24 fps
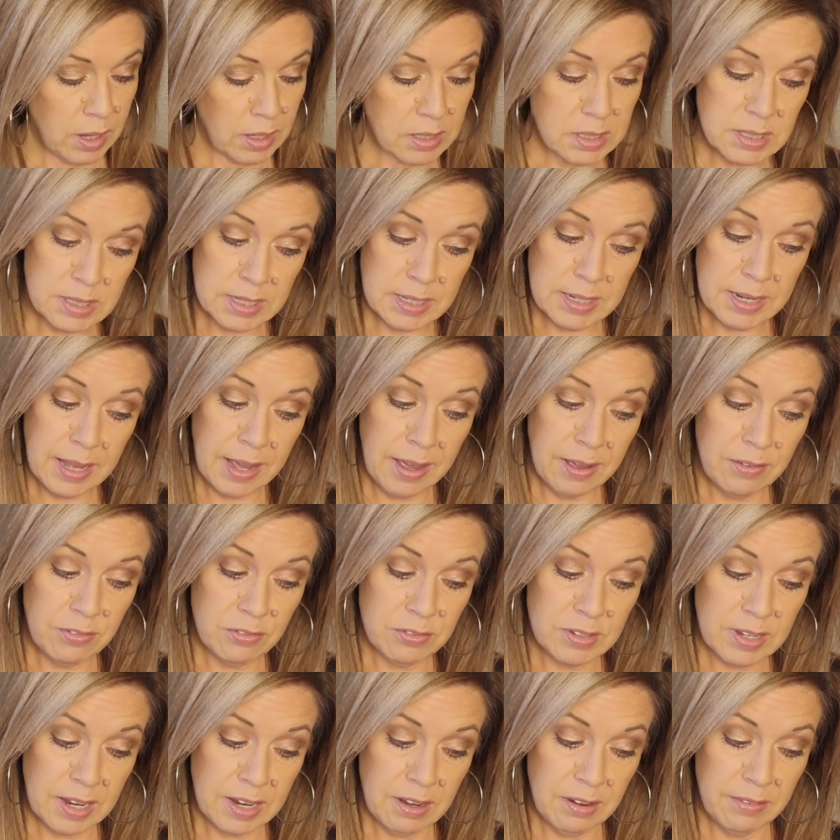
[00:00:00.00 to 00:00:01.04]
Did
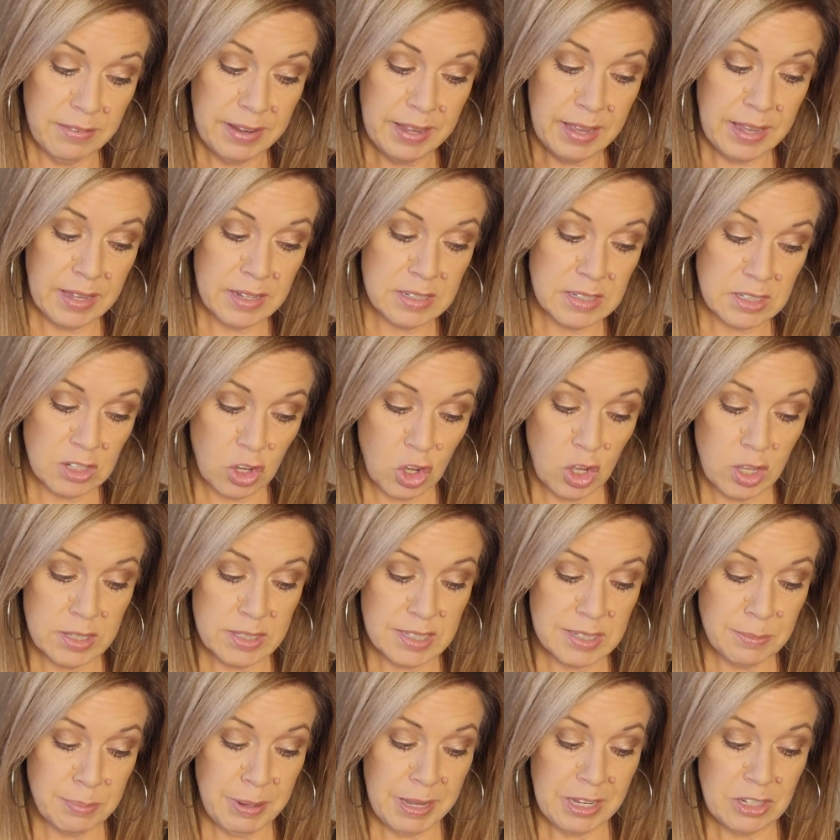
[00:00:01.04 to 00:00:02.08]
have diarrhea to
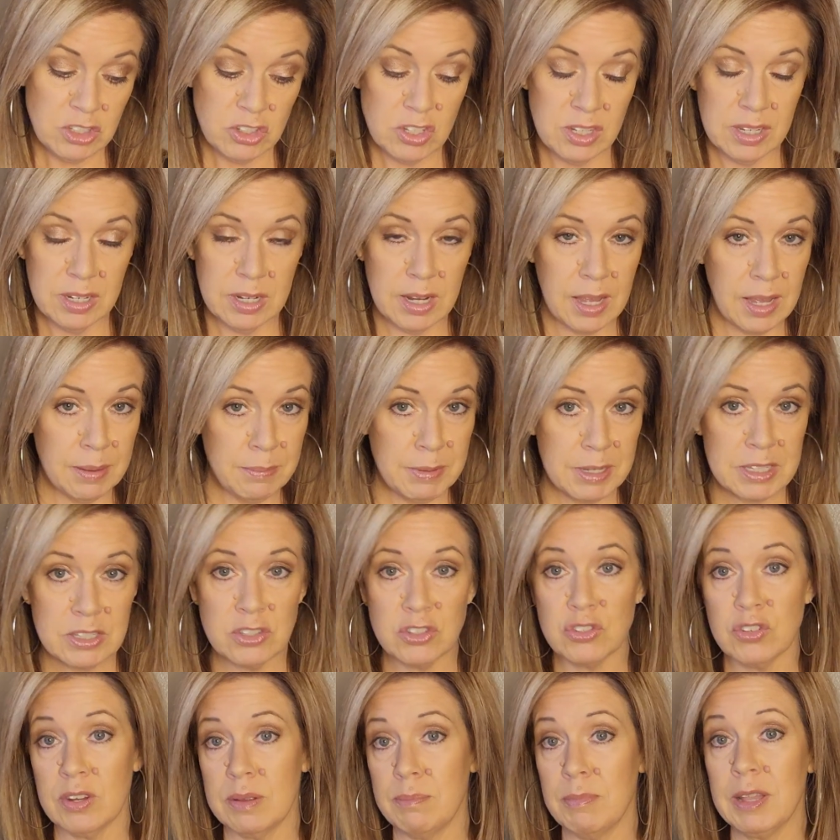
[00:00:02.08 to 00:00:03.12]
constipation. I'm
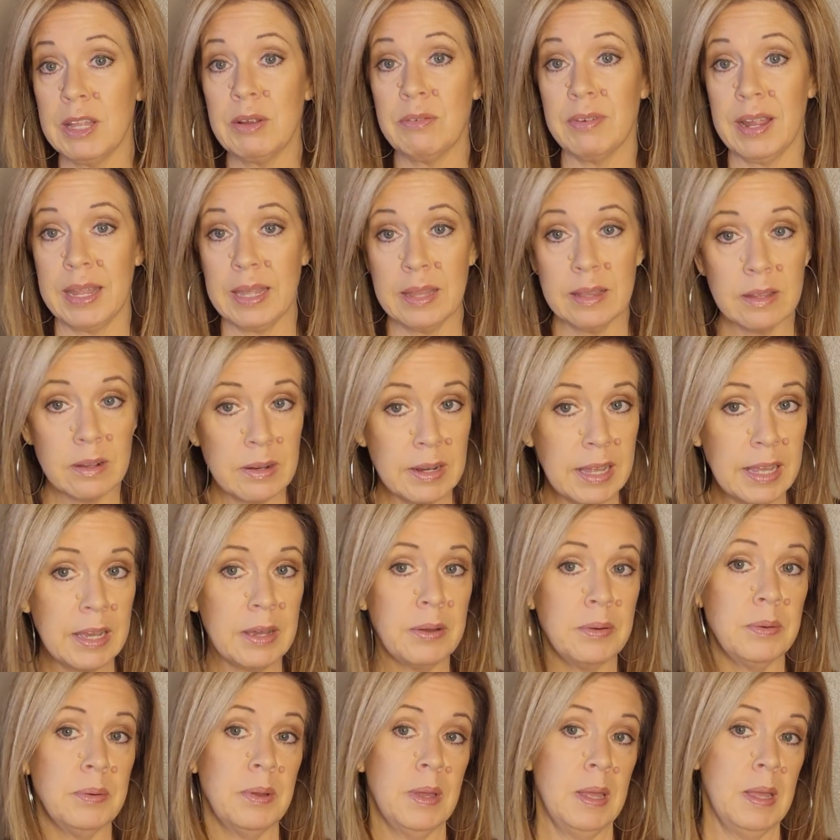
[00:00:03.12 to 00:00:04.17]
extremely regular
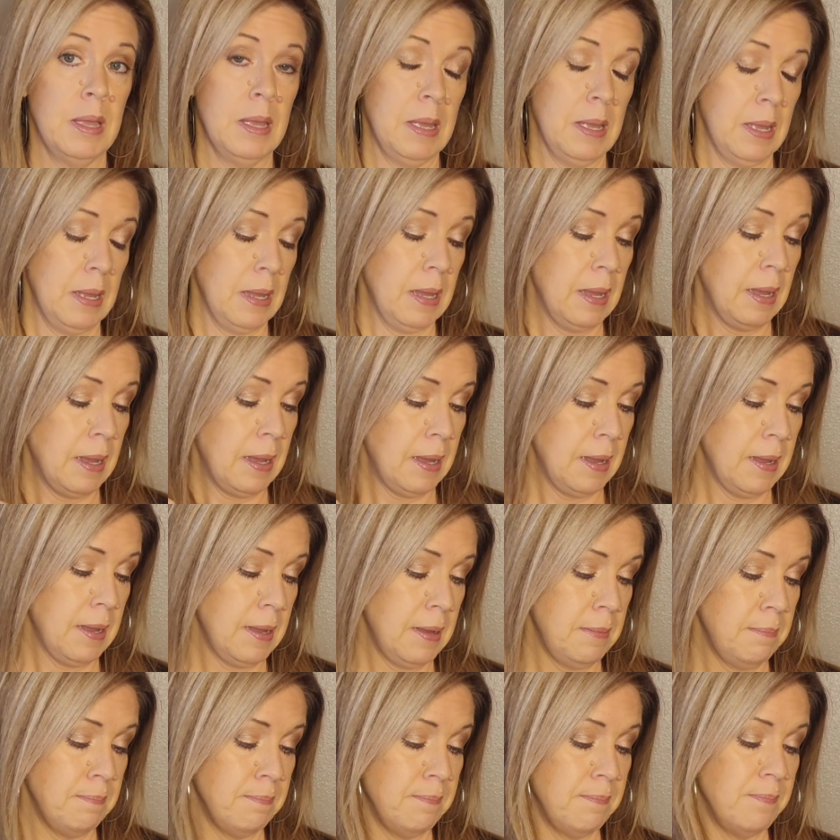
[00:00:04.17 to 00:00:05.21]
now.
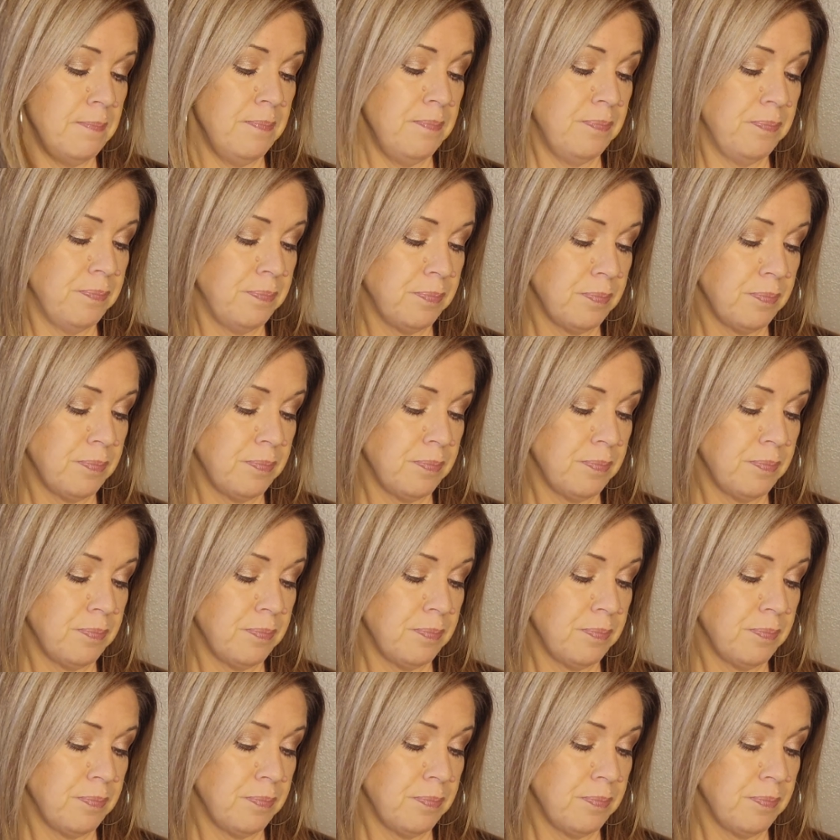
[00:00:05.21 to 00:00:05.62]
And